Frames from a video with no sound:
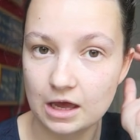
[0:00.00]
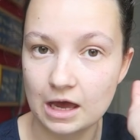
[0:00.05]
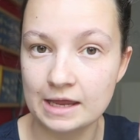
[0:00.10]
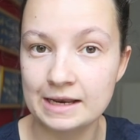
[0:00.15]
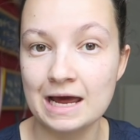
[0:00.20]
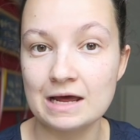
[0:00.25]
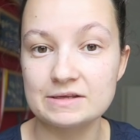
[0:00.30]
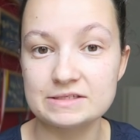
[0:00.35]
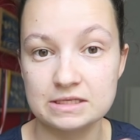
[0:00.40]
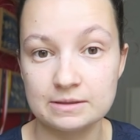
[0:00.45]

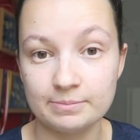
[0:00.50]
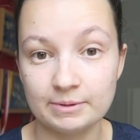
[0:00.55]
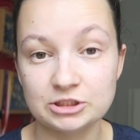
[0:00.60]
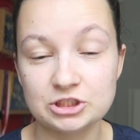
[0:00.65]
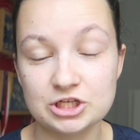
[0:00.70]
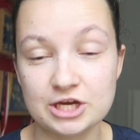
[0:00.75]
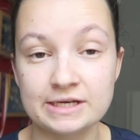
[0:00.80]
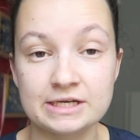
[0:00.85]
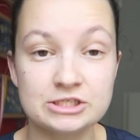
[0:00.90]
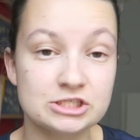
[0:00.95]
announcing the
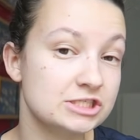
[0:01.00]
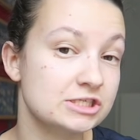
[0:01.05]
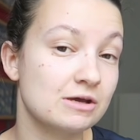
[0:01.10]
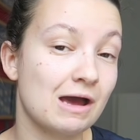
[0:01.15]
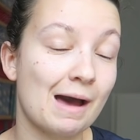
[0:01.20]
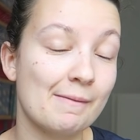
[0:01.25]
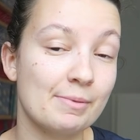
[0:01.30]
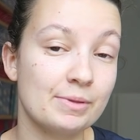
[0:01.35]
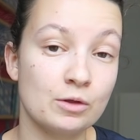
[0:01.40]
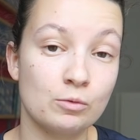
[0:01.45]
budget and it just so
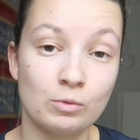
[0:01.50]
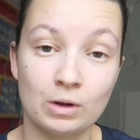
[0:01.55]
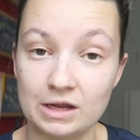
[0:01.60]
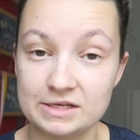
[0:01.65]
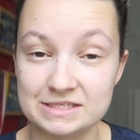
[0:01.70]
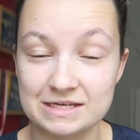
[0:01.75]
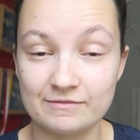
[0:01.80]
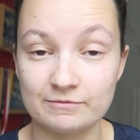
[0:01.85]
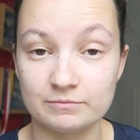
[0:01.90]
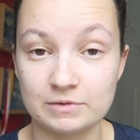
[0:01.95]
happened that while I
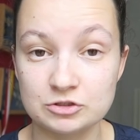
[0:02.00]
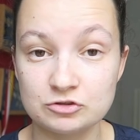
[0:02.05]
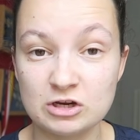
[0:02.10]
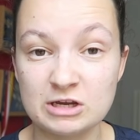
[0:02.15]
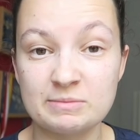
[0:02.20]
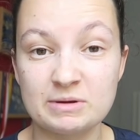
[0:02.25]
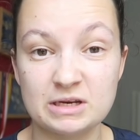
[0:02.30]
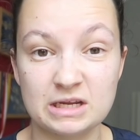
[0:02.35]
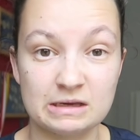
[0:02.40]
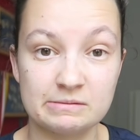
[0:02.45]
was having my
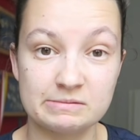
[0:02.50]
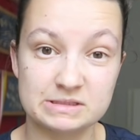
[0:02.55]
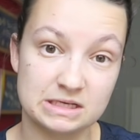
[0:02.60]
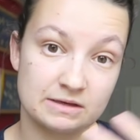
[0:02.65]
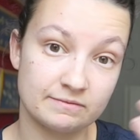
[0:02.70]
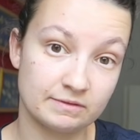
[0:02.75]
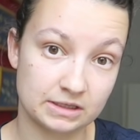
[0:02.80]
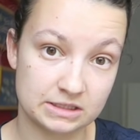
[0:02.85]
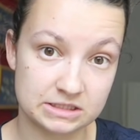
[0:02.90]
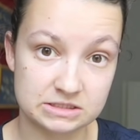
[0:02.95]
treatment he was
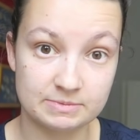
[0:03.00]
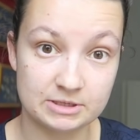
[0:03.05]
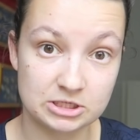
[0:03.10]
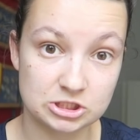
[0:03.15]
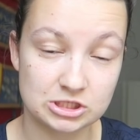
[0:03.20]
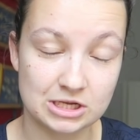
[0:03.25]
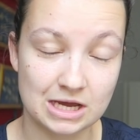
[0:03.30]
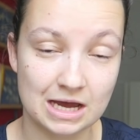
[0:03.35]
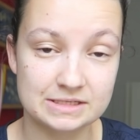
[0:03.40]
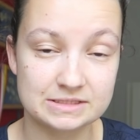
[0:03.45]
giving his
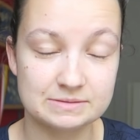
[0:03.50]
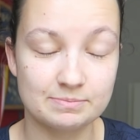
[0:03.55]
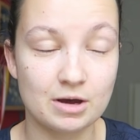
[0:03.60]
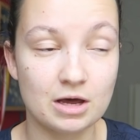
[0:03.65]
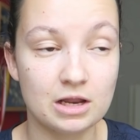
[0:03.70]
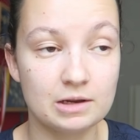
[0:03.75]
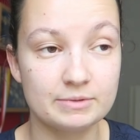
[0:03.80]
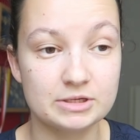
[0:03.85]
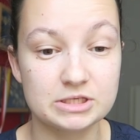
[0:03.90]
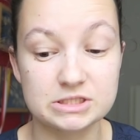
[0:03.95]
speech in the House of
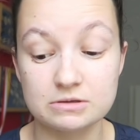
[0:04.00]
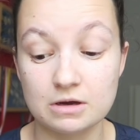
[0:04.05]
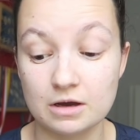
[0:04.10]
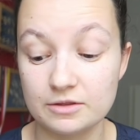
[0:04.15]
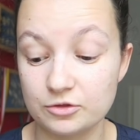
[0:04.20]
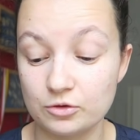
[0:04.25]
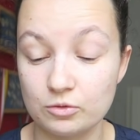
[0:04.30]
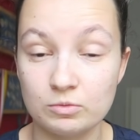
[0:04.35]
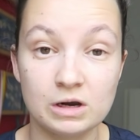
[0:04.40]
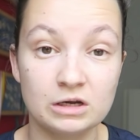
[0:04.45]
Parliament so I
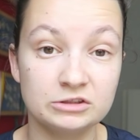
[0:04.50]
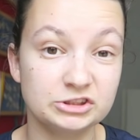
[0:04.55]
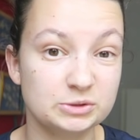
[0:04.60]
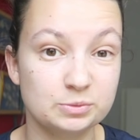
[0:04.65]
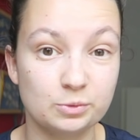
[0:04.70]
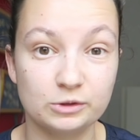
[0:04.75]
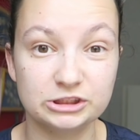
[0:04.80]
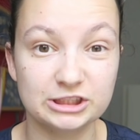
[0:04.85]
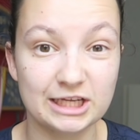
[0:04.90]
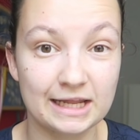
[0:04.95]
thought well I'll
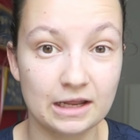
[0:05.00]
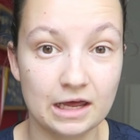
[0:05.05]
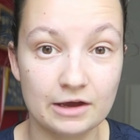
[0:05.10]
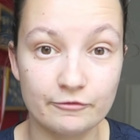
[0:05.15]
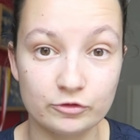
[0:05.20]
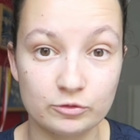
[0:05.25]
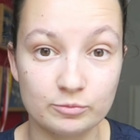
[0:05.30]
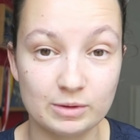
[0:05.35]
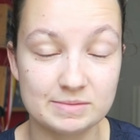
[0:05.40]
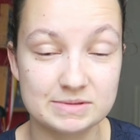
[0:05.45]
just watch that
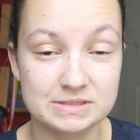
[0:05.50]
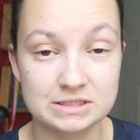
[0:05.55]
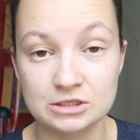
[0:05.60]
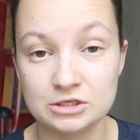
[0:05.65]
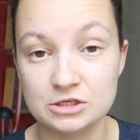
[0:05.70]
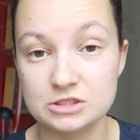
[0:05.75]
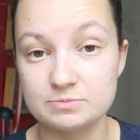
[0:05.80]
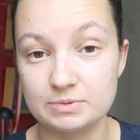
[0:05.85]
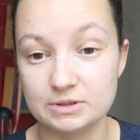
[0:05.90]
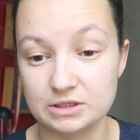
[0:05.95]
live on BBC
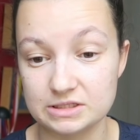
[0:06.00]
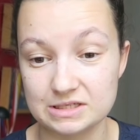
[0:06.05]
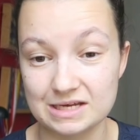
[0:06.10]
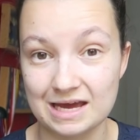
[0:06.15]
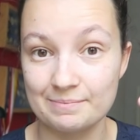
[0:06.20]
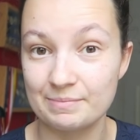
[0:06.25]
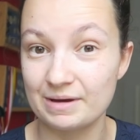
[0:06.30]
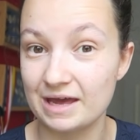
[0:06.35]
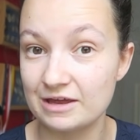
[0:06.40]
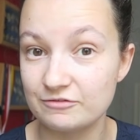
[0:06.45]
News because I
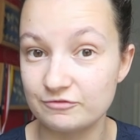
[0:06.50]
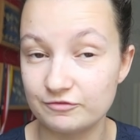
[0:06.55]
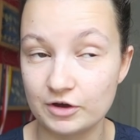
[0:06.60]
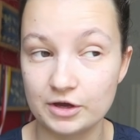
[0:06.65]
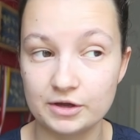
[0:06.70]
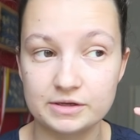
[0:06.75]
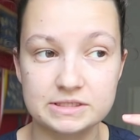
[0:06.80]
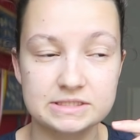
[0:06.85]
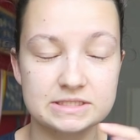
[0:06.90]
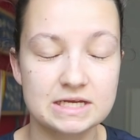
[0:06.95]
have my
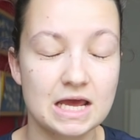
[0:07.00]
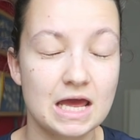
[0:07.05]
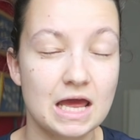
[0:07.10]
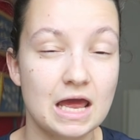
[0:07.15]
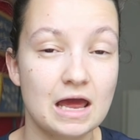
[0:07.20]
headphones